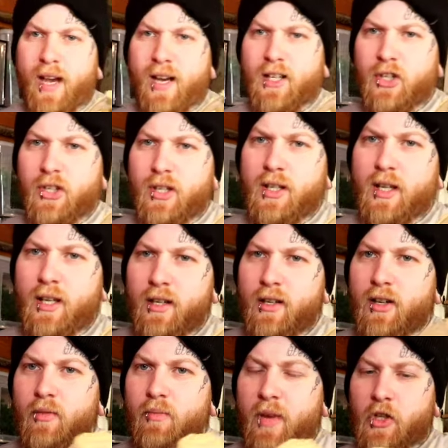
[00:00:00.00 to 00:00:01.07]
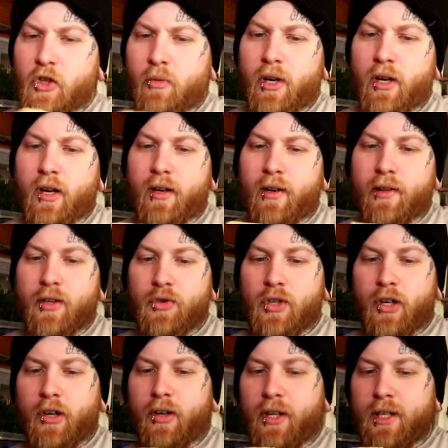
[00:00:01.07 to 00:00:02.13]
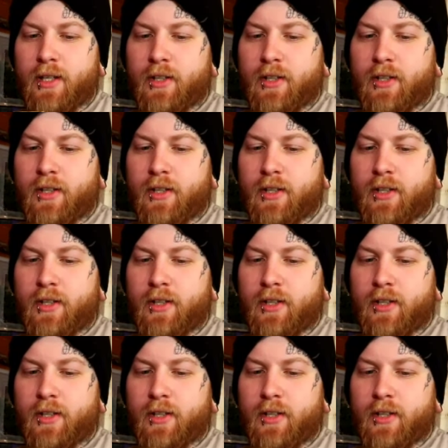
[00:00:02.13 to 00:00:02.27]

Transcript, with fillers: actually getting a good measurement on her. This girl